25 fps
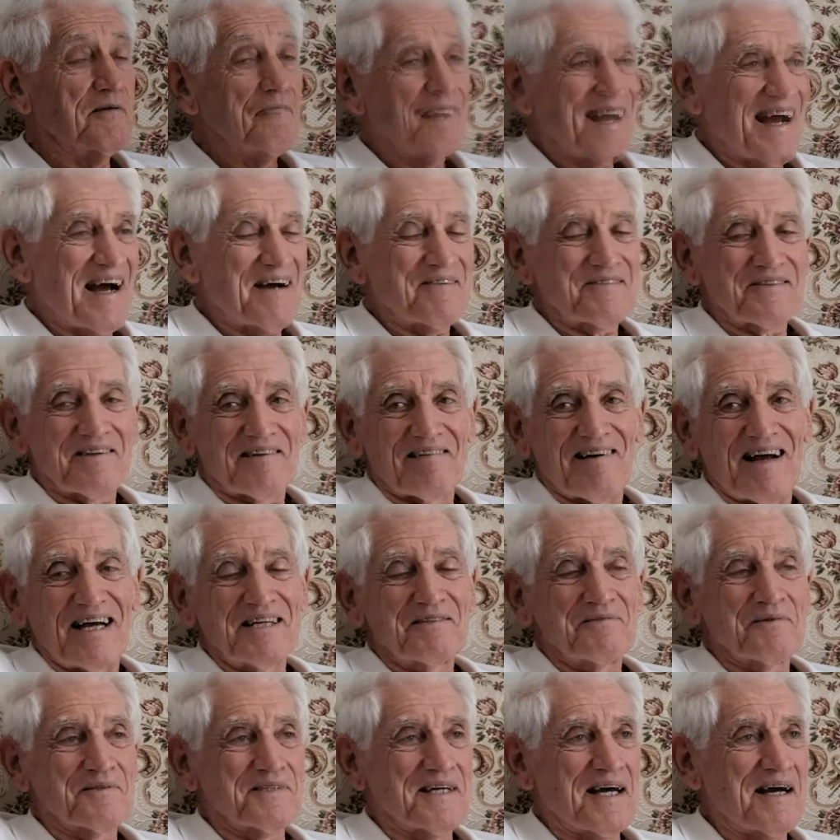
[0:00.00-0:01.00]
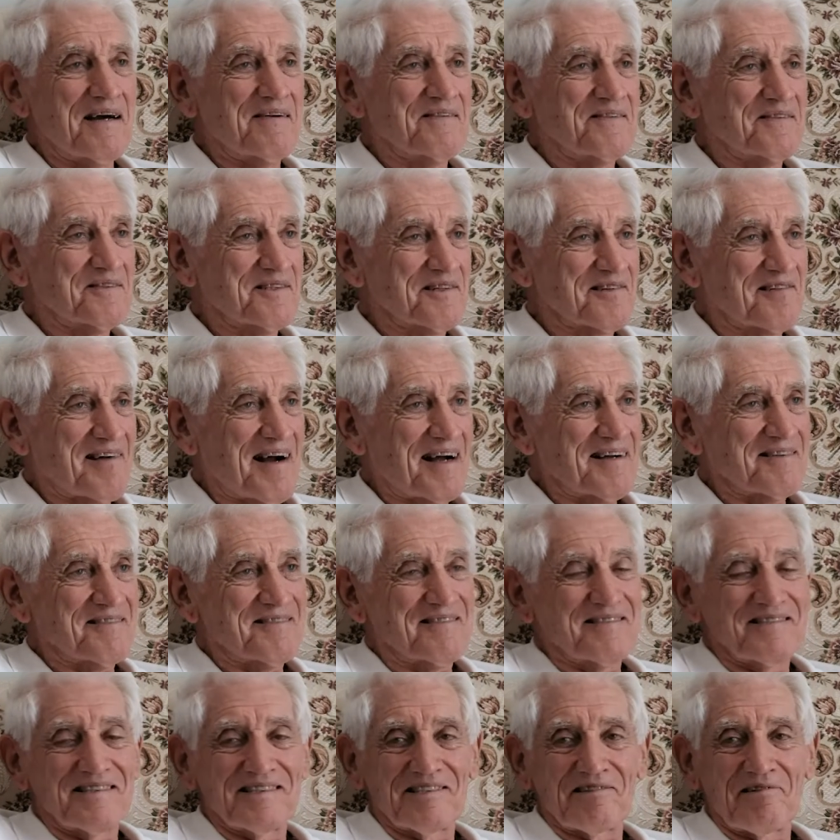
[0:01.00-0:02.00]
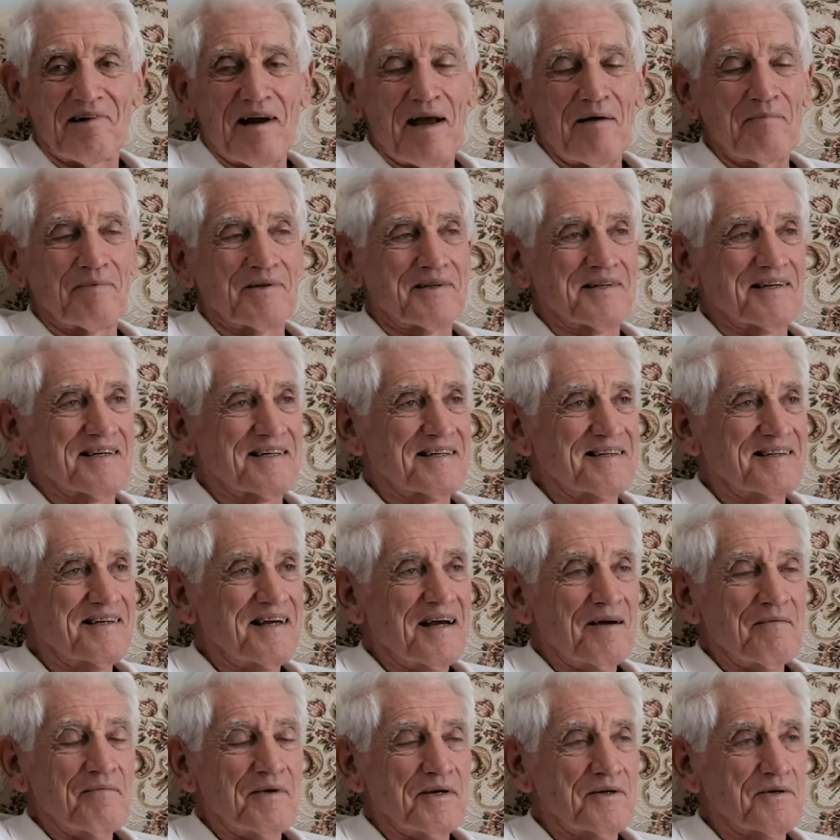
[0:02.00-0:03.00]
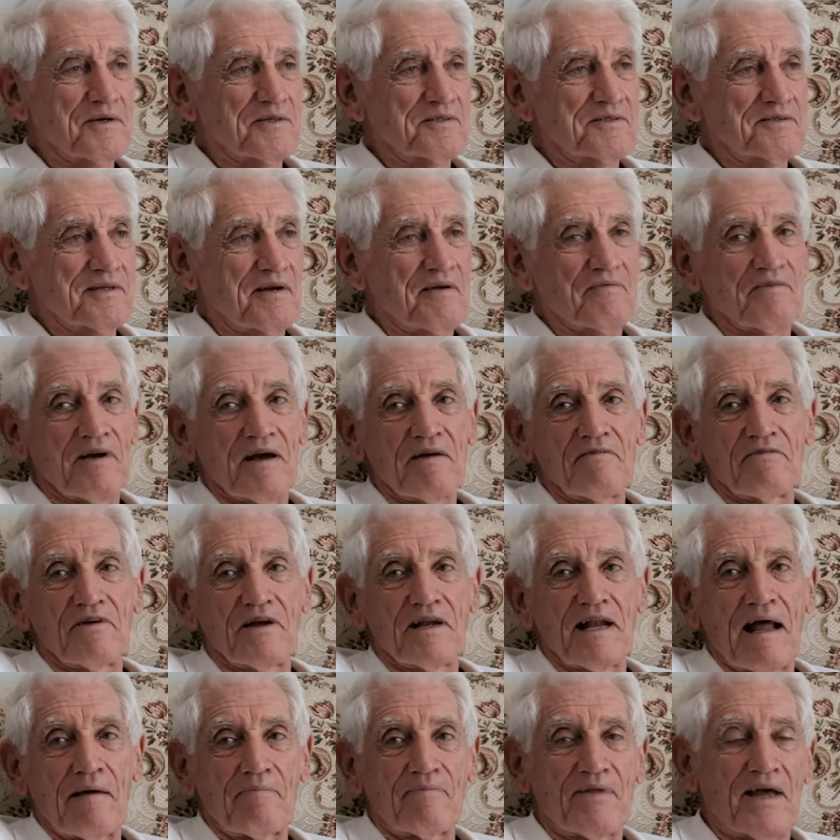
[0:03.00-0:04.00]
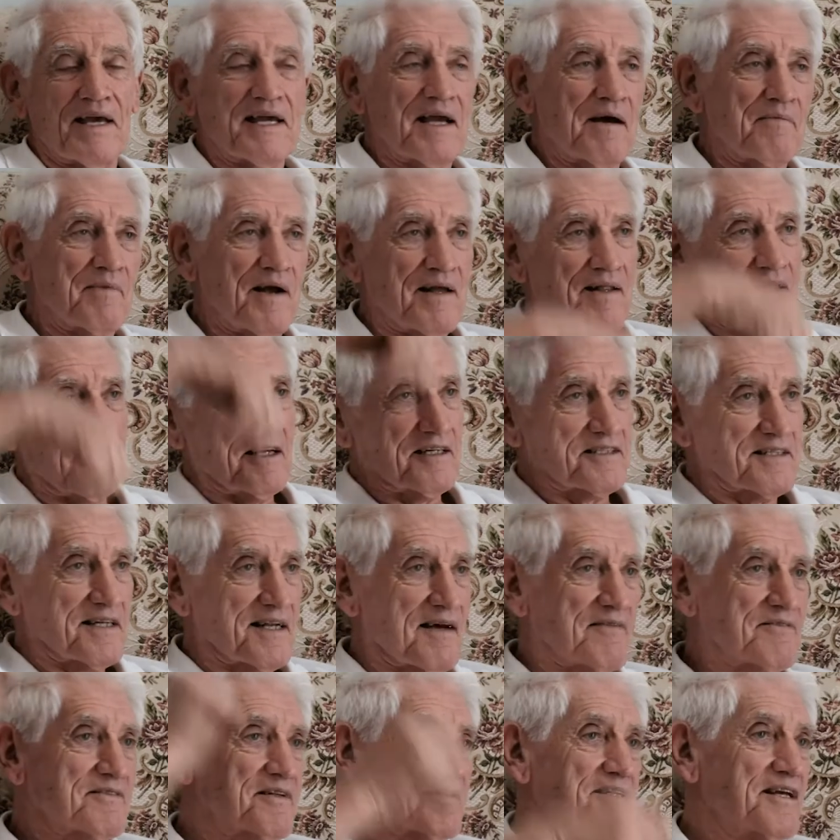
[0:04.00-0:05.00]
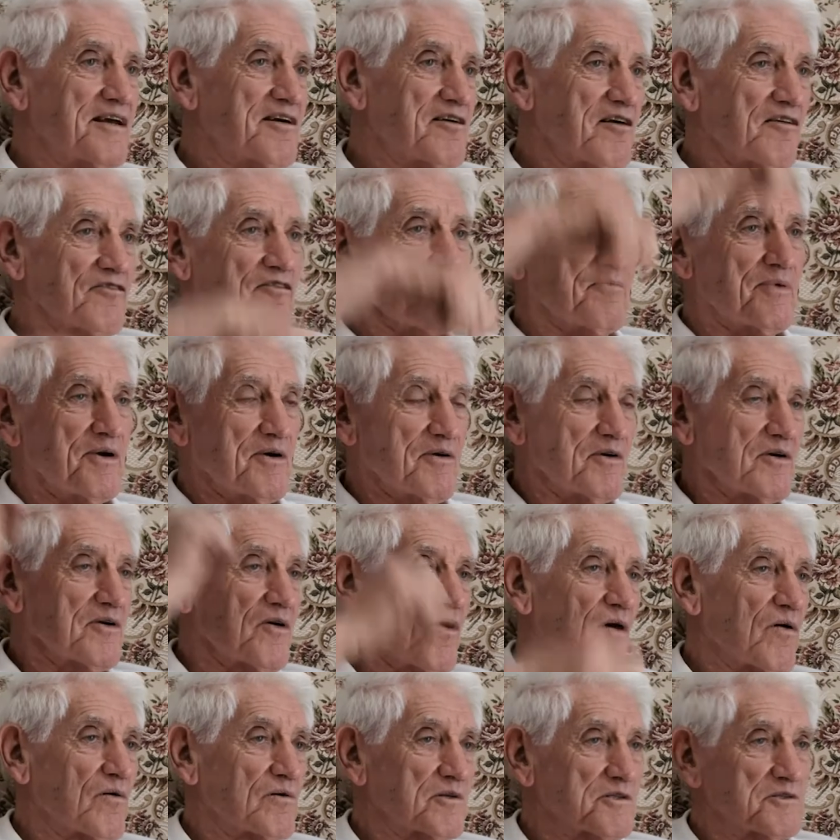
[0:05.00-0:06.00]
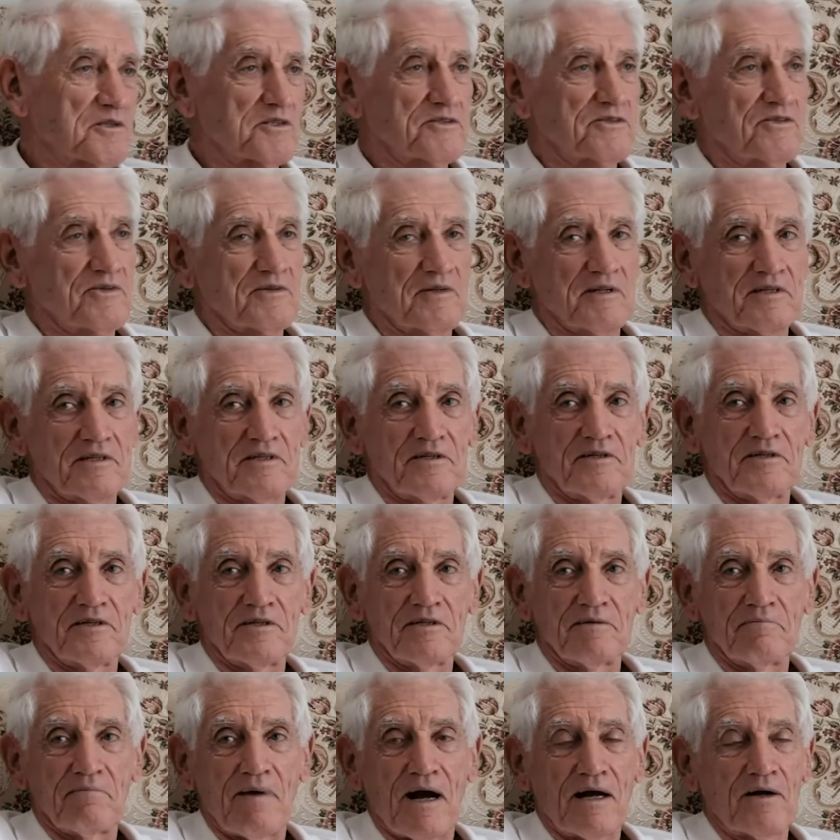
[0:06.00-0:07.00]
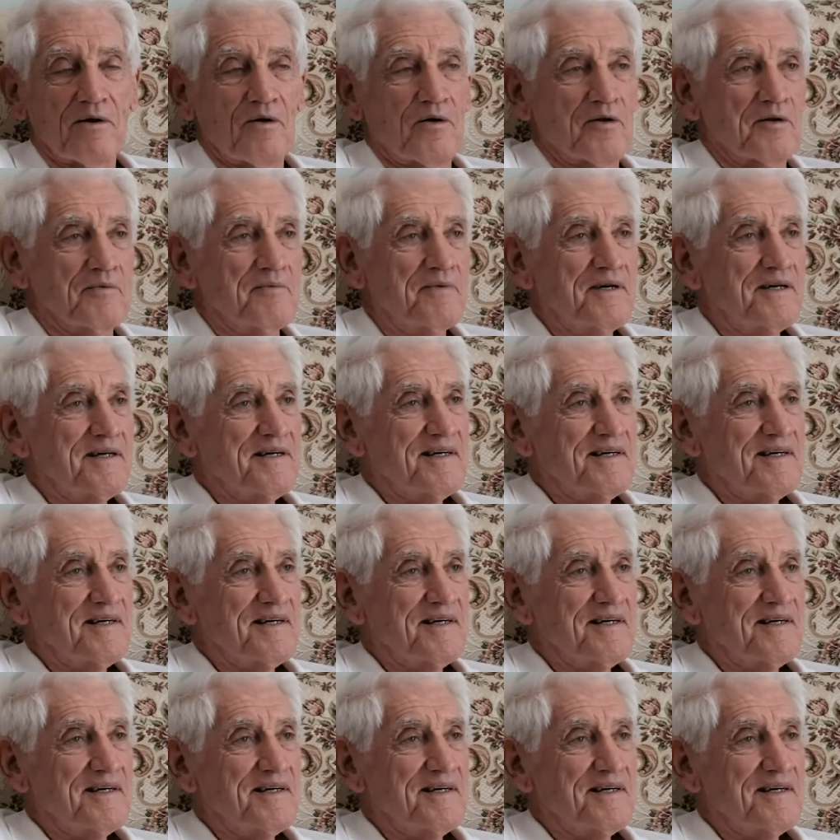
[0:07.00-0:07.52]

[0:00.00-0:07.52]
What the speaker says: After the race was over, it was a great scramble because every lap they come out, they used to have to tear off a pair of goggles because all the dirt and muck on them.